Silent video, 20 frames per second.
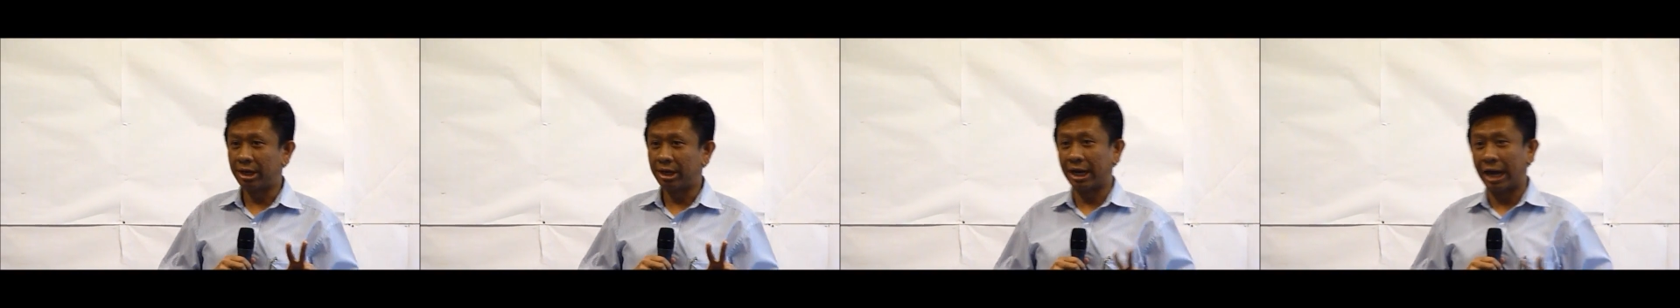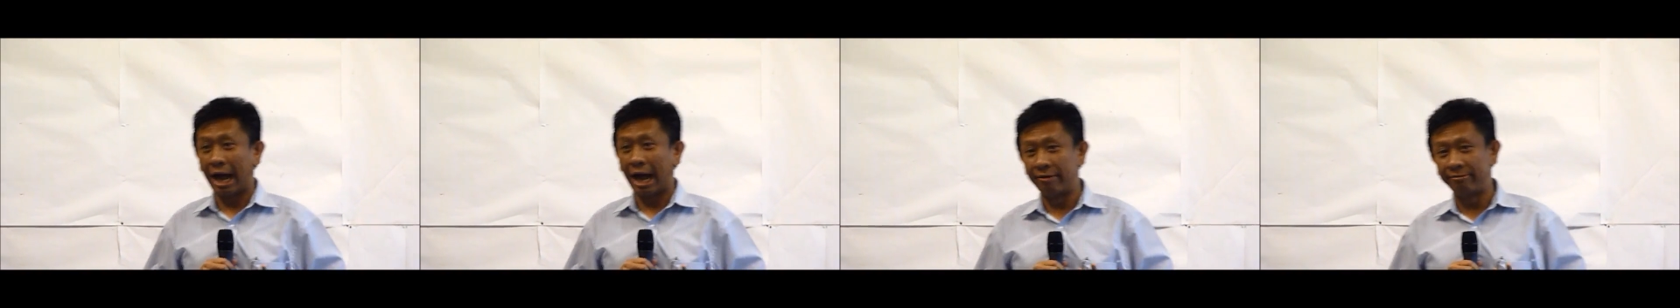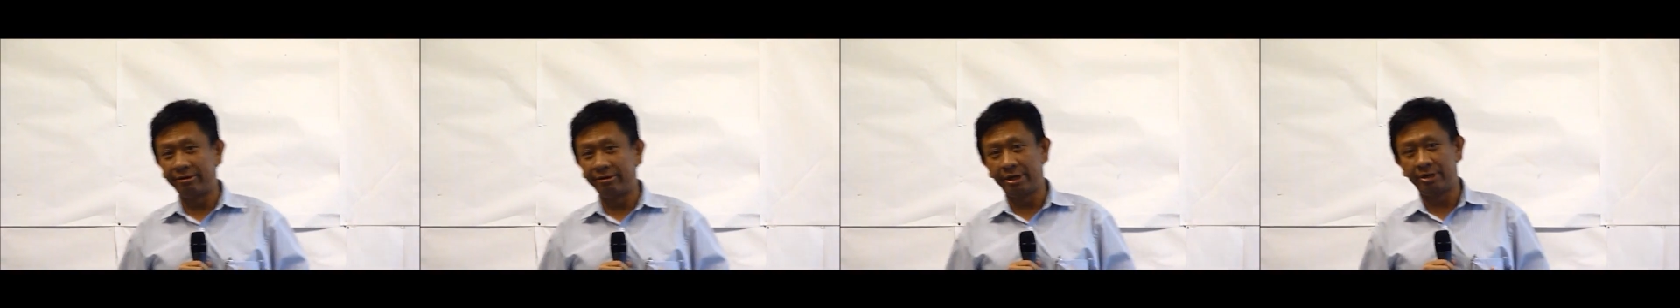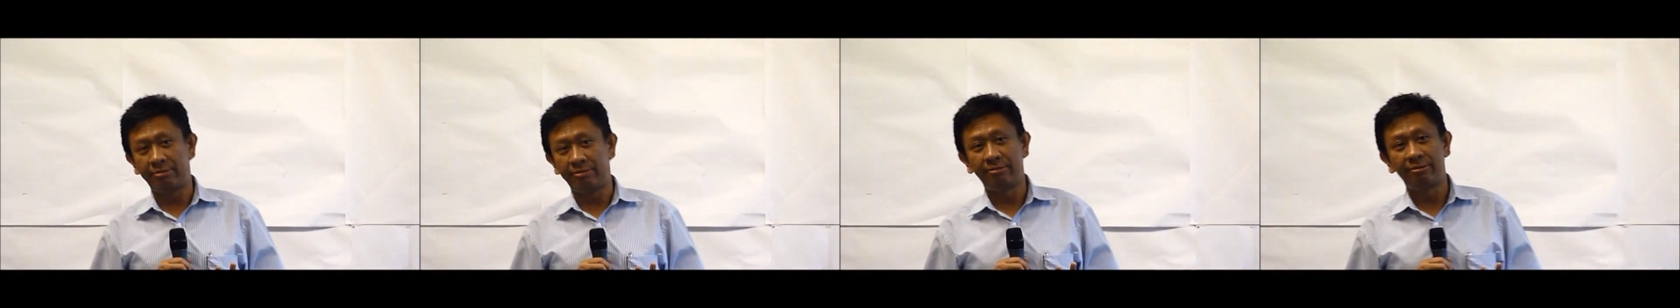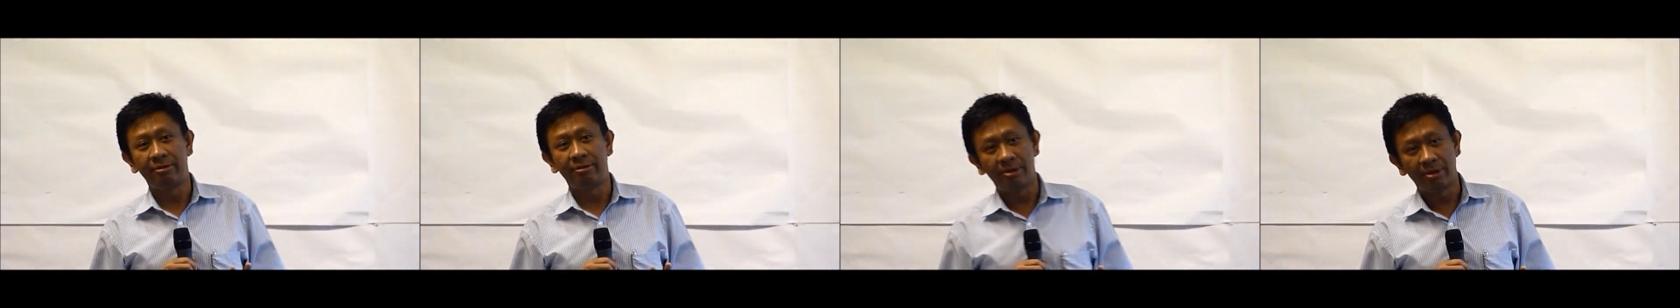covered
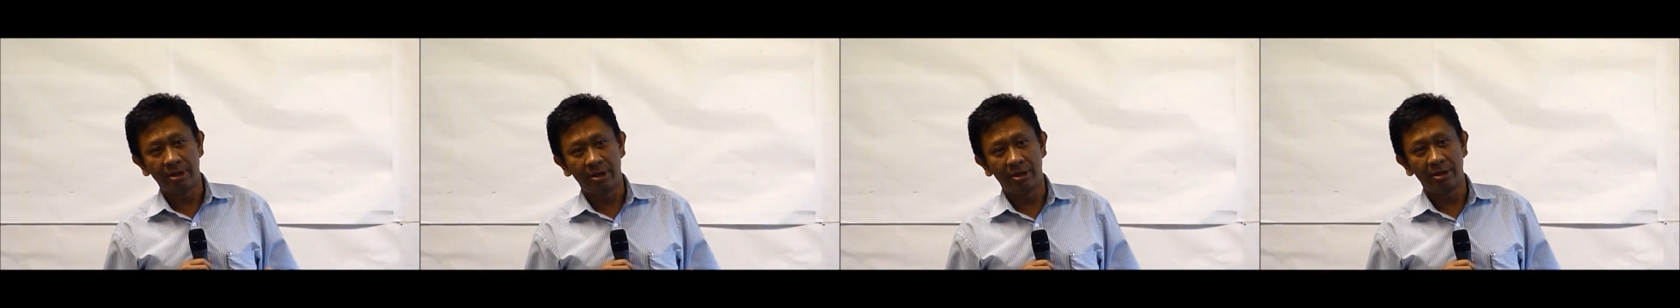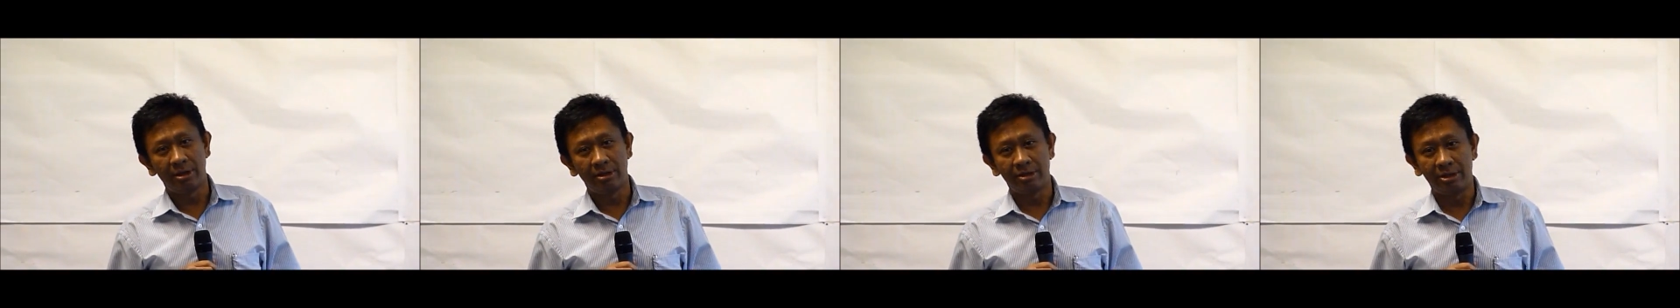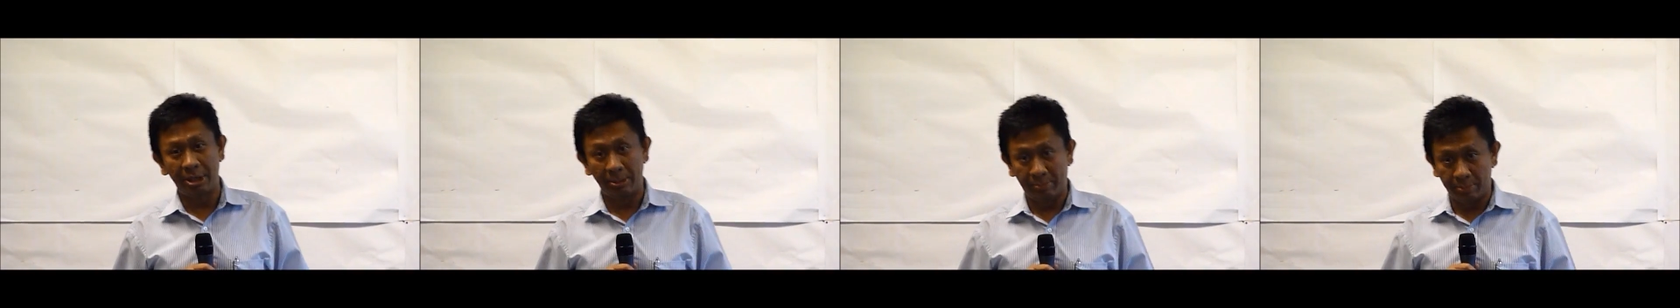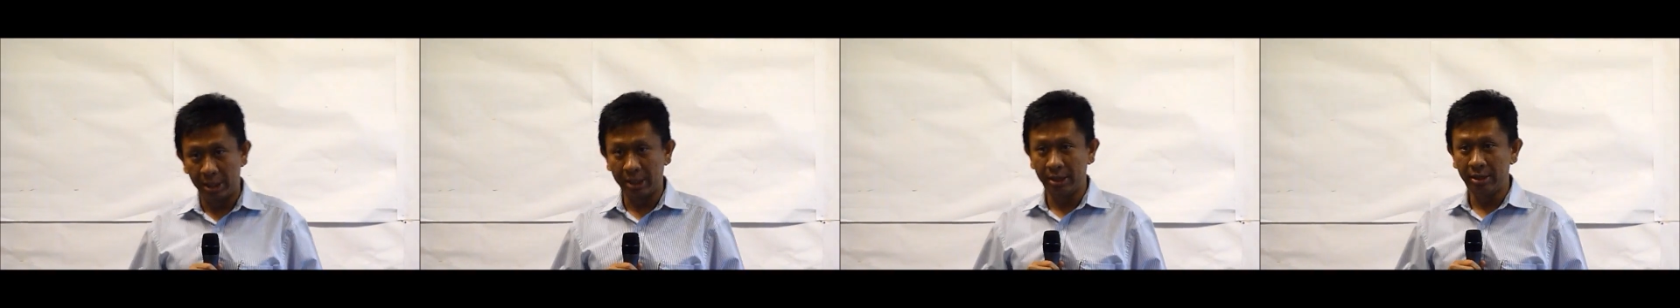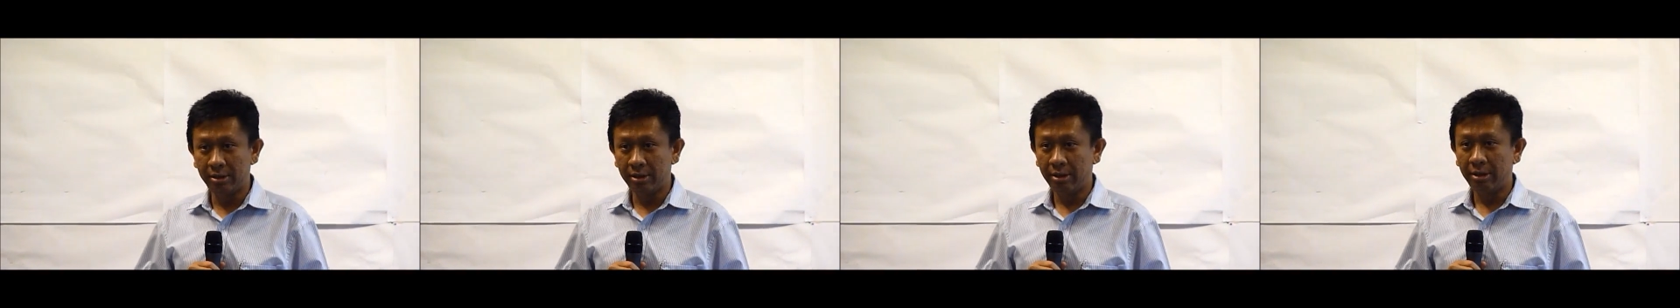
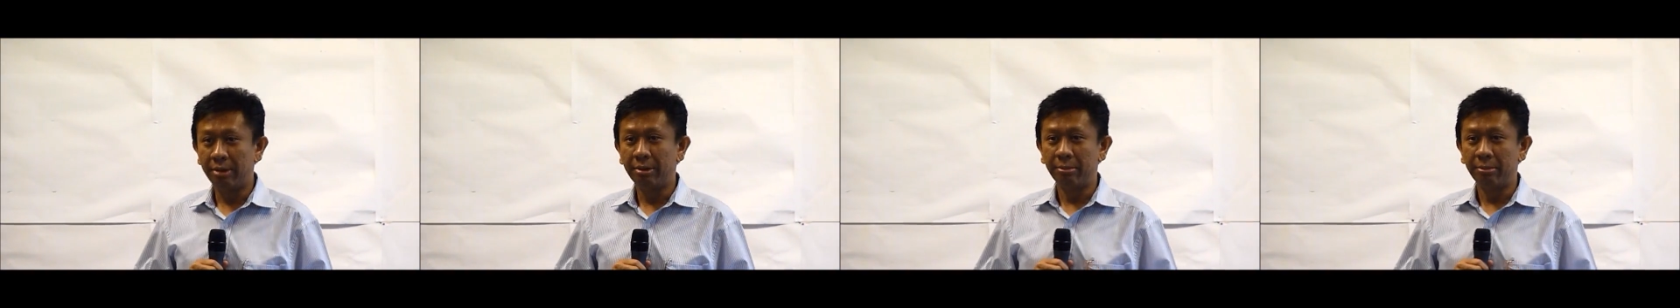deeply.